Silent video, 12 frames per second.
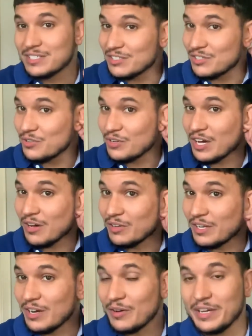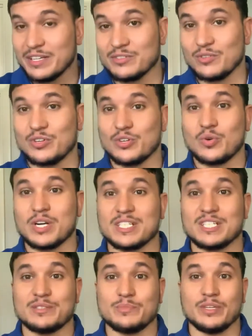to you and I'll answer all your
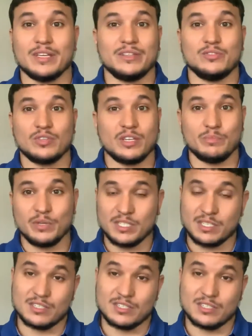questions, but I do get busy.